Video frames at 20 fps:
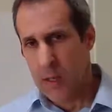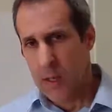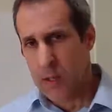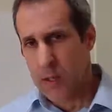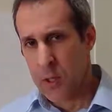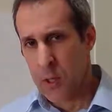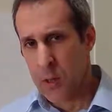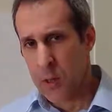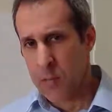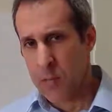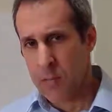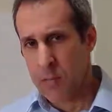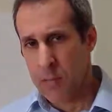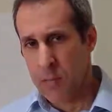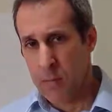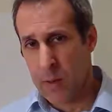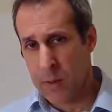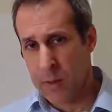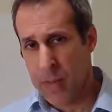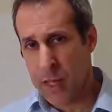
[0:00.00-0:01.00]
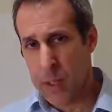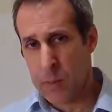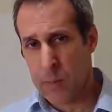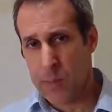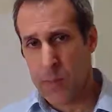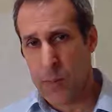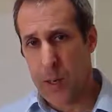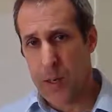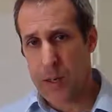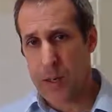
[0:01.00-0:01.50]
So my last
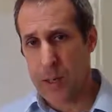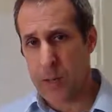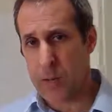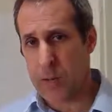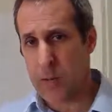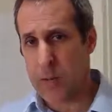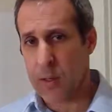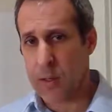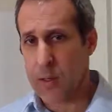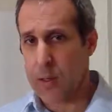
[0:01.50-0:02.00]
parting